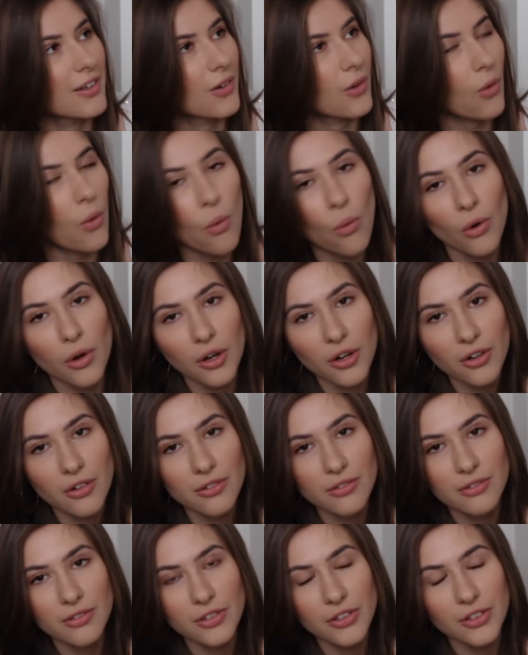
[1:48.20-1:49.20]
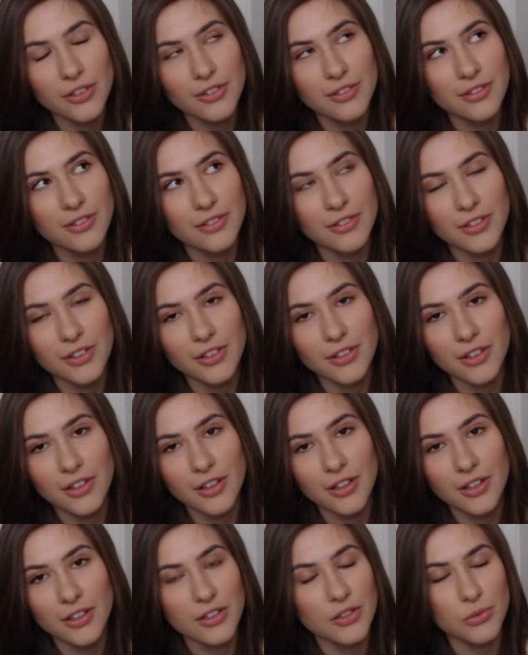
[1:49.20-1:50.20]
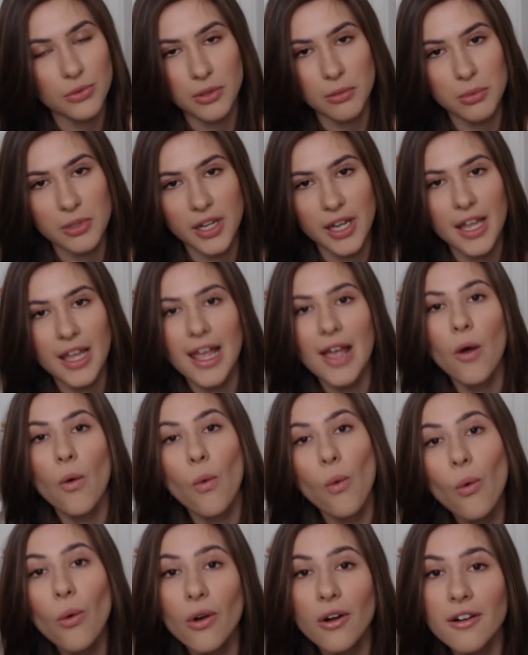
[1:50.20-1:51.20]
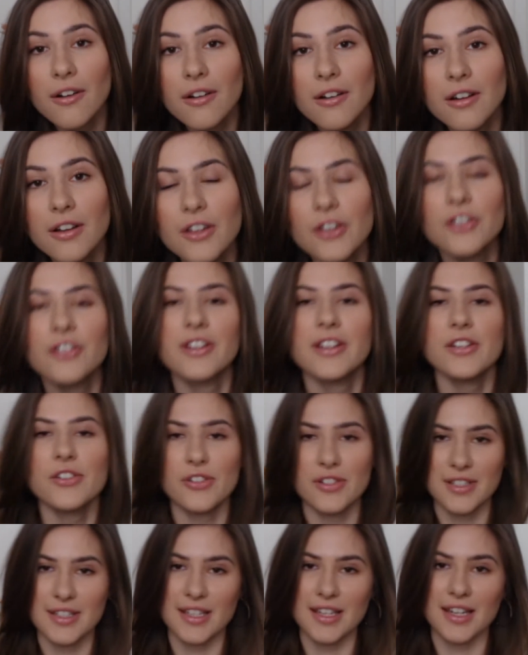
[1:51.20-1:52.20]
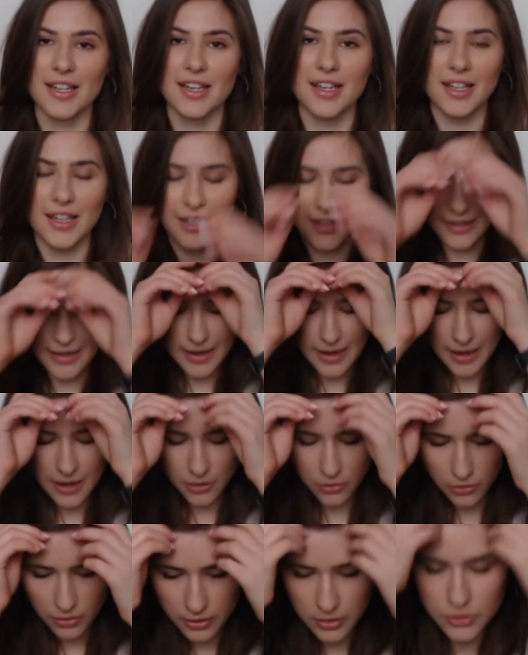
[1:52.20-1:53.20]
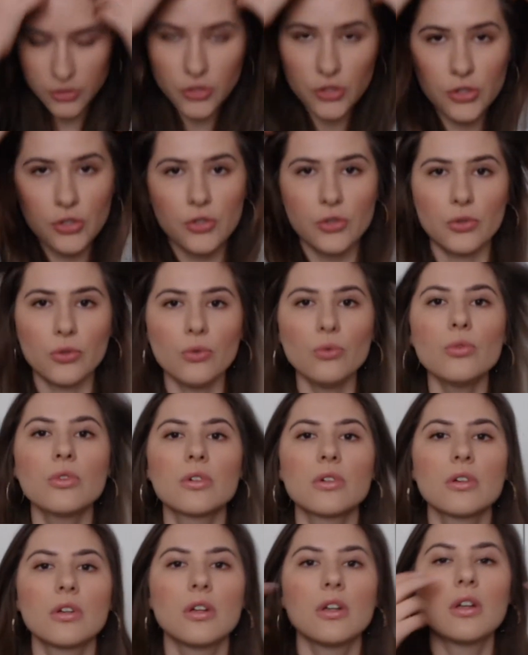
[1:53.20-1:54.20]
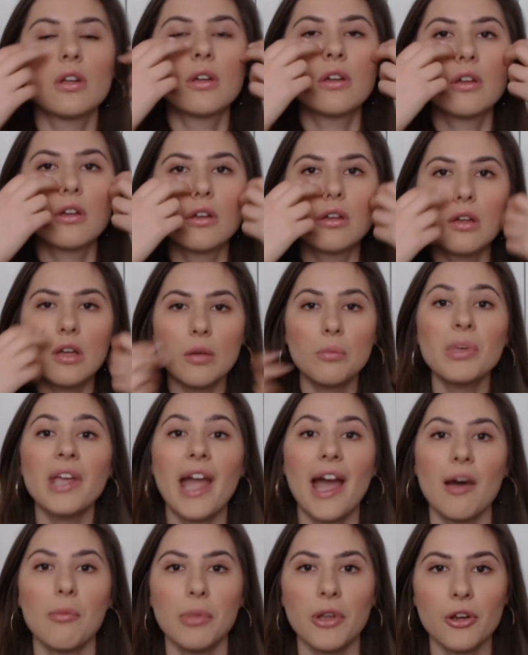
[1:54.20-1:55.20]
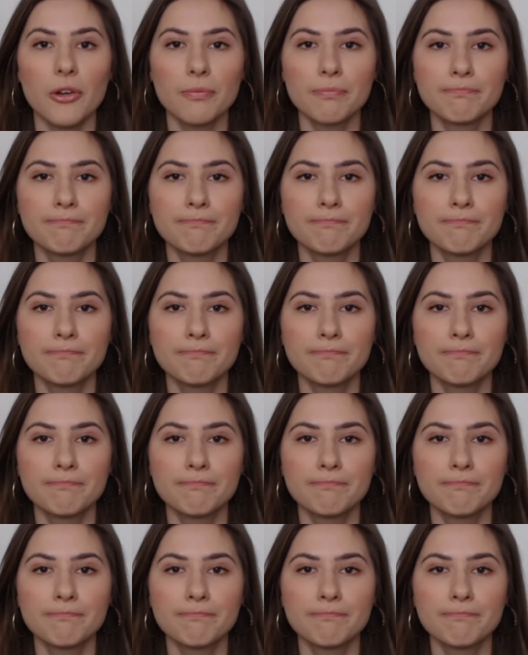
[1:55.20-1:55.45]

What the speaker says: Or, it's really pretty. Or, you're interested in how to be happier.